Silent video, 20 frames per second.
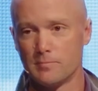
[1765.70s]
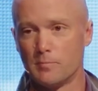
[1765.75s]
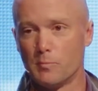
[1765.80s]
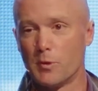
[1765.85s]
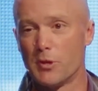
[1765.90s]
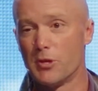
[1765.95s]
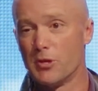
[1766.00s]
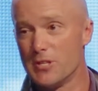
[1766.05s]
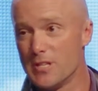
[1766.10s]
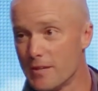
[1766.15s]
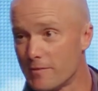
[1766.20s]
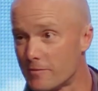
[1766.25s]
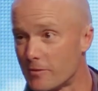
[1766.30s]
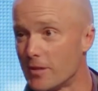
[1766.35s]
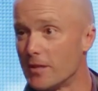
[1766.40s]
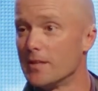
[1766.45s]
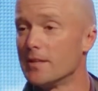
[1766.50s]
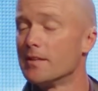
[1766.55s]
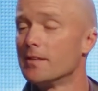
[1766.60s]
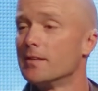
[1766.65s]
When they're
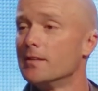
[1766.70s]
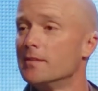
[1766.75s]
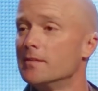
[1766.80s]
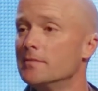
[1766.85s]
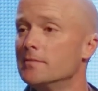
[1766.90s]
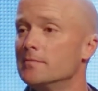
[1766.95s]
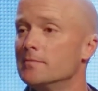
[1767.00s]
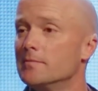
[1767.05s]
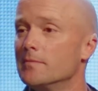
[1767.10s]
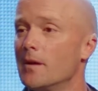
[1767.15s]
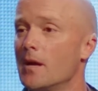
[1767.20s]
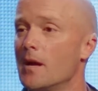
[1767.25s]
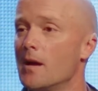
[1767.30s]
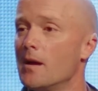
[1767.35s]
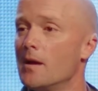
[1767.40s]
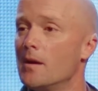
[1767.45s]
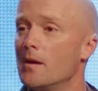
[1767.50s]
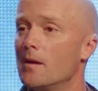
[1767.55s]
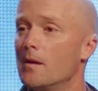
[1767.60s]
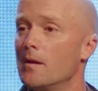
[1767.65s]
different,
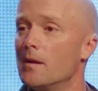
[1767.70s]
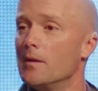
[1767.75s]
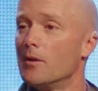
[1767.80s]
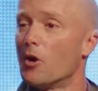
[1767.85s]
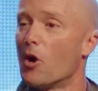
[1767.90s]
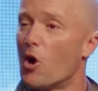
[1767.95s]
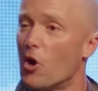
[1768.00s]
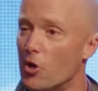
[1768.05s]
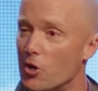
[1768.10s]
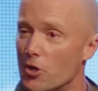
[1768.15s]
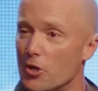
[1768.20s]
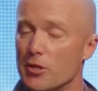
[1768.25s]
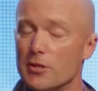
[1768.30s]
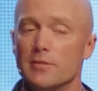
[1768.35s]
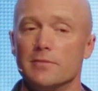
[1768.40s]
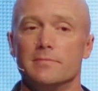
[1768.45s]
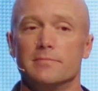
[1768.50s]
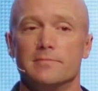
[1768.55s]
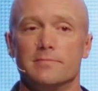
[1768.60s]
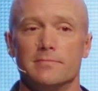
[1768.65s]
they're harder,
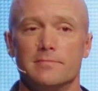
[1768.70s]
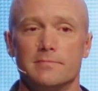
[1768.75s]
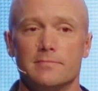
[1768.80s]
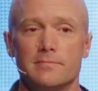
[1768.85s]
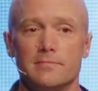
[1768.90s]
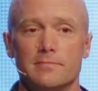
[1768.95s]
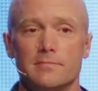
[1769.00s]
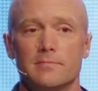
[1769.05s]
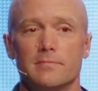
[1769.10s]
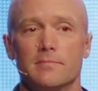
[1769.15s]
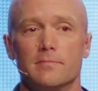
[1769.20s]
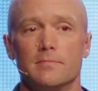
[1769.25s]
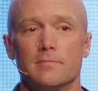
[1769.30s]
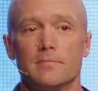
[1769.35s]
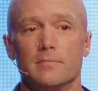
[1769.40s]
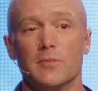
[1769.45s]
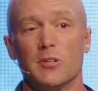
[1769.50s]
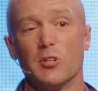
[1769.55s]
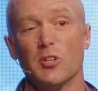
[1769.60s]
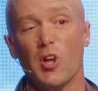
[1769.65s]

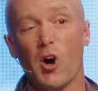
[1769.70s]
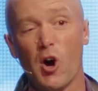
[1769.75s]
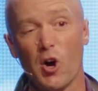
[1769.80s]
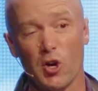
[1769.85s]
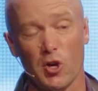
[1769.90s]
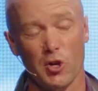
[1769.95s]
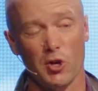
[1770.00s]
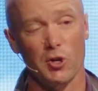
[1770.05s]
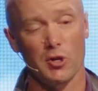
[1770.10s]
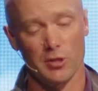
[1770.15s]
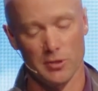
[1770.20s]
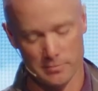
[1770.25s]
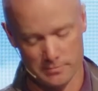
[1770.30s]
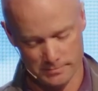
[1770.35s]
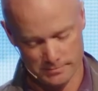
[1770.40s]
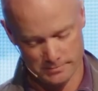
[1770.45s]
they're longer,